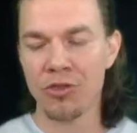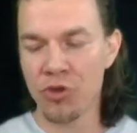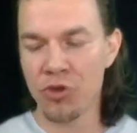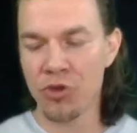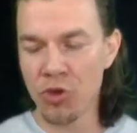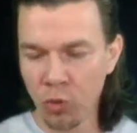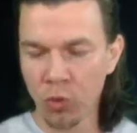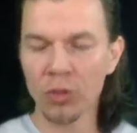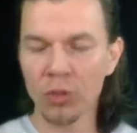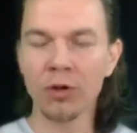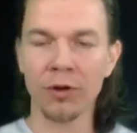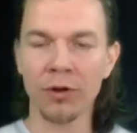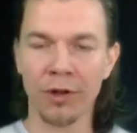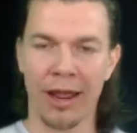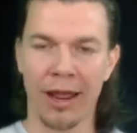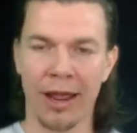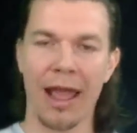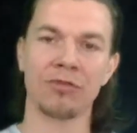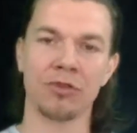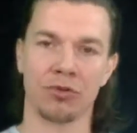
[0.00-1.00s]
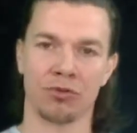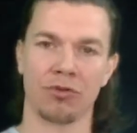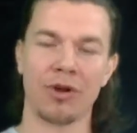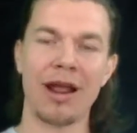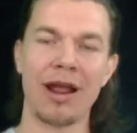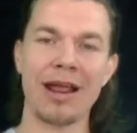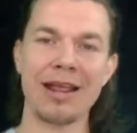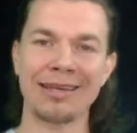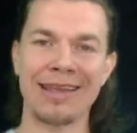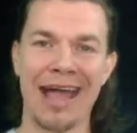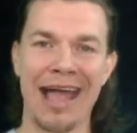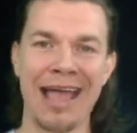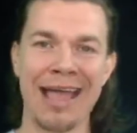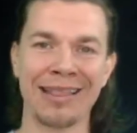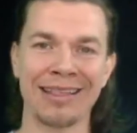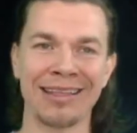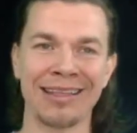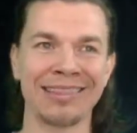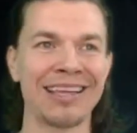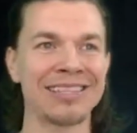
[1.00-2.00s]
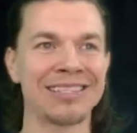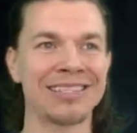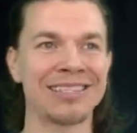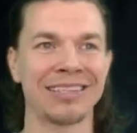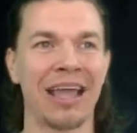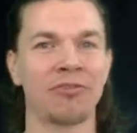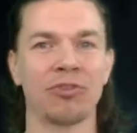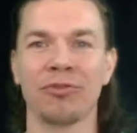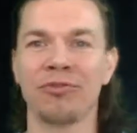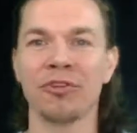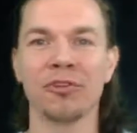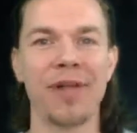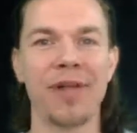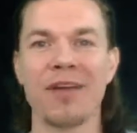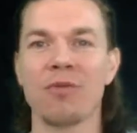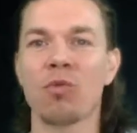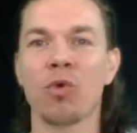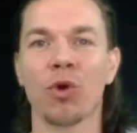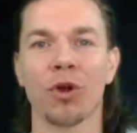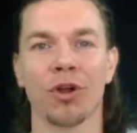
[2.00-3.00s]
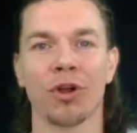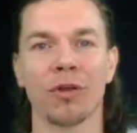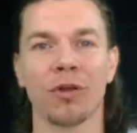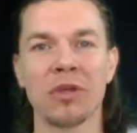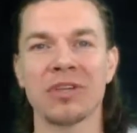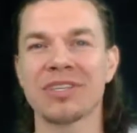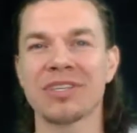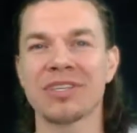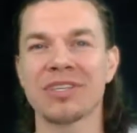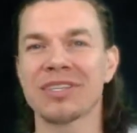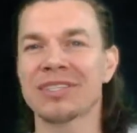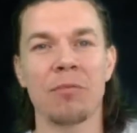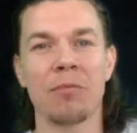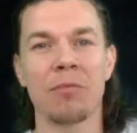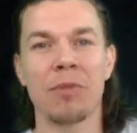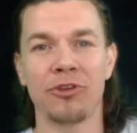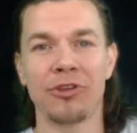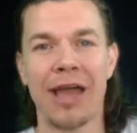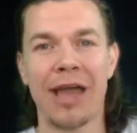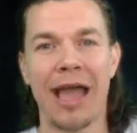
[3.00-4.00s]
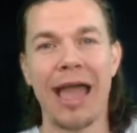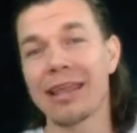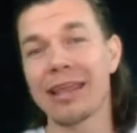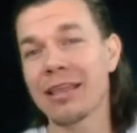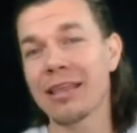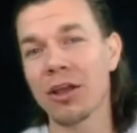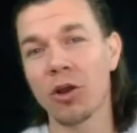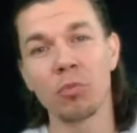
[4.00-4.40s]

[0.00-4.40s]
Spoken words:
You will have the right diet. It doesn't have to feel like work, because it's not about dieting.